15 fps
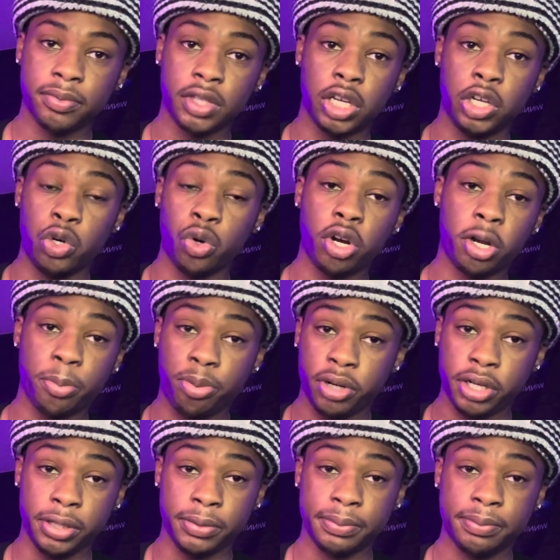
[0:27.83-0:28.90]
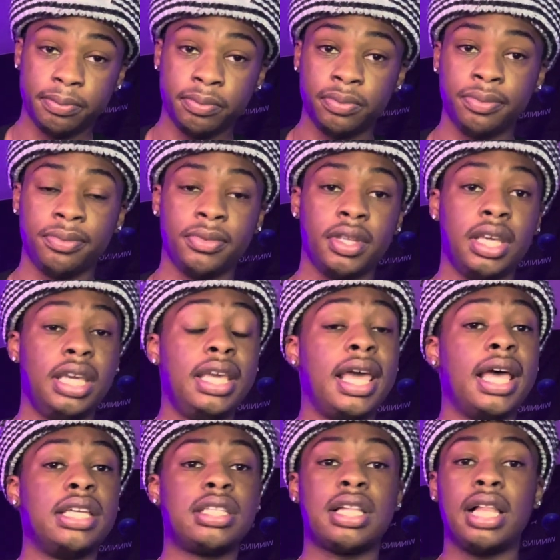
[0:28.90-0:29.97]
Adore Capri. He
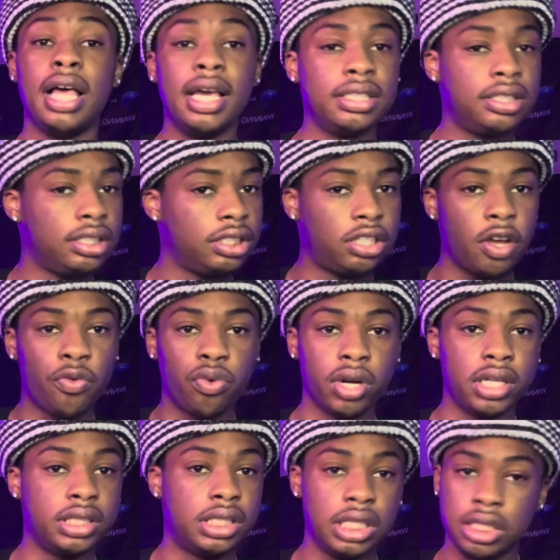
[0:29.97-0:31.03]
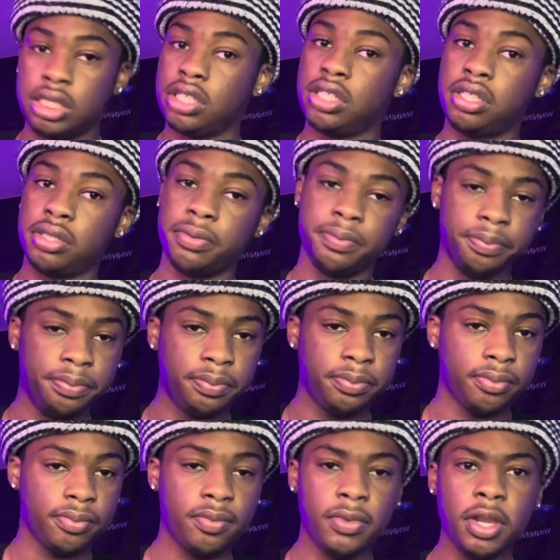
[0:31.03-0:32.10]
has classes and stuff where he teaches
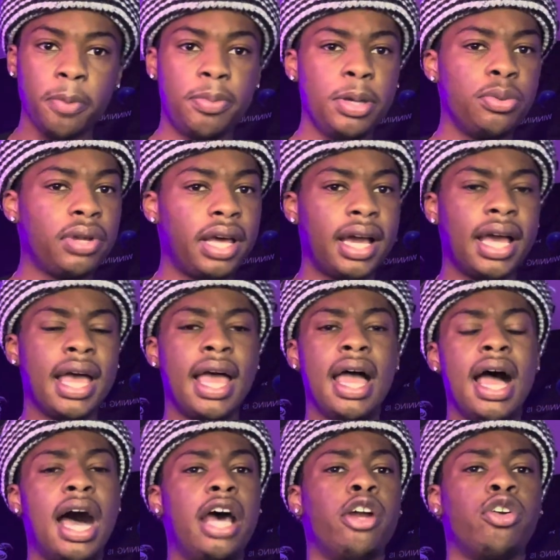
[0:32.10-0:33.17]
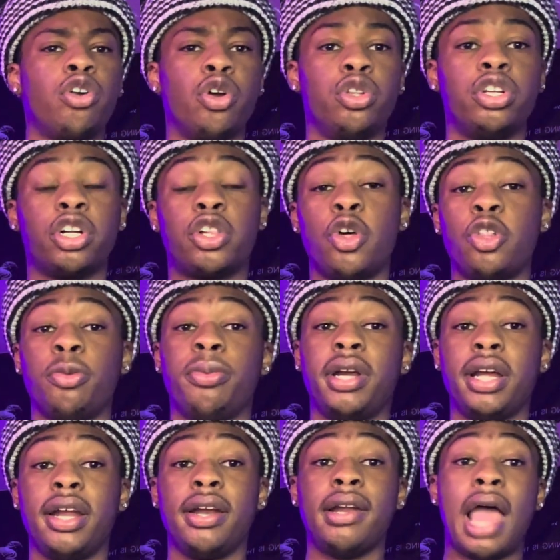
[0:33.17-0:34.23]
people like how to grow their clothing
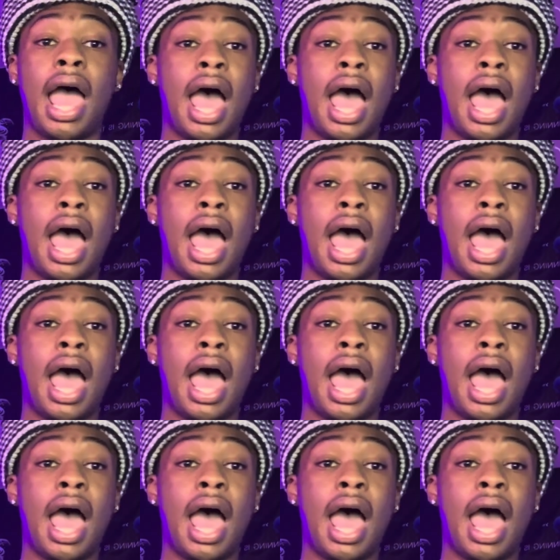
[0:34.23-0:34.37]
brand.